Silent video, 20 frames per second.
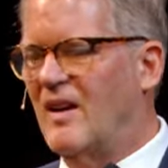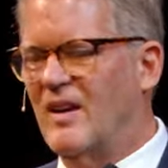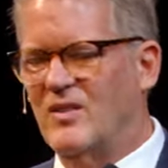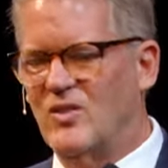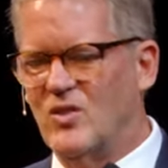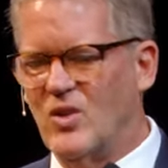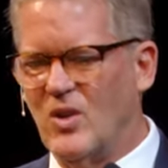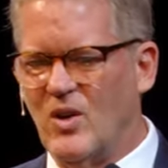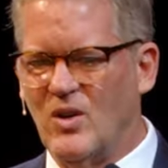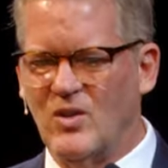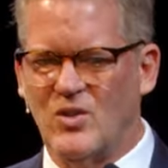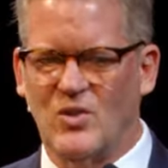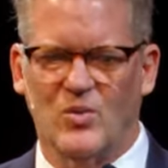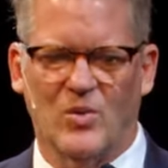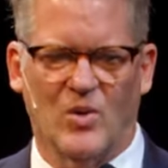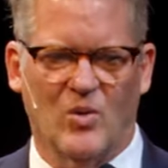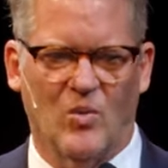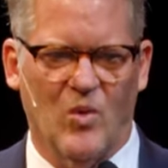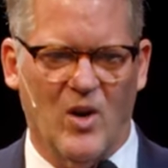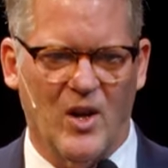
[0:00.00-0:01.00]
I talked
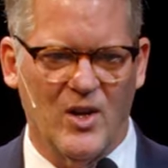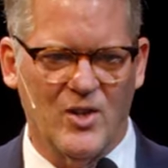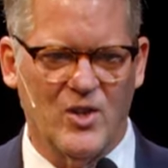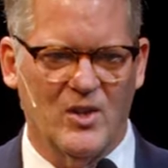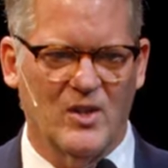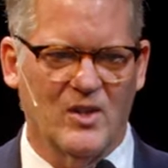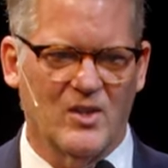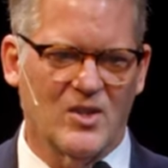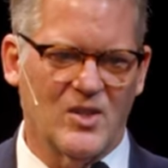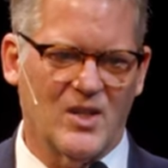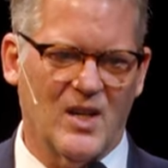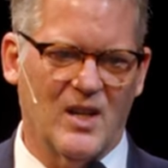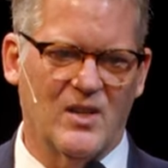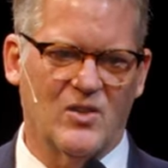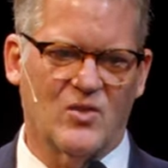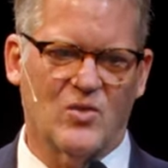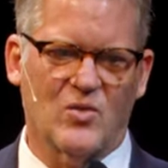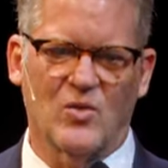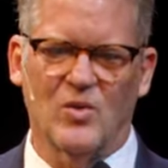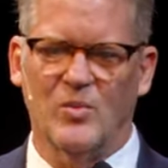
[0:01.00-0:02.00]
to a Washington
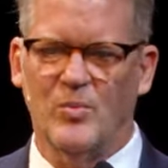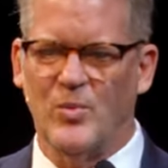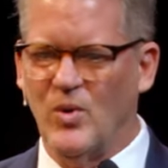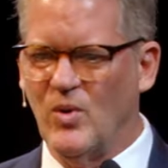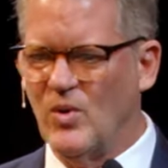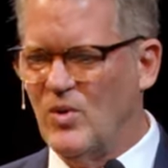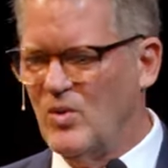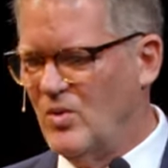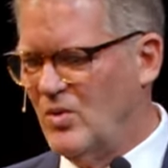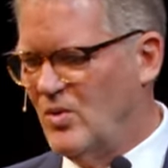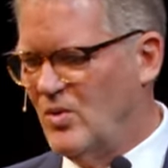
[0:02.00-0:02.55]
state trooper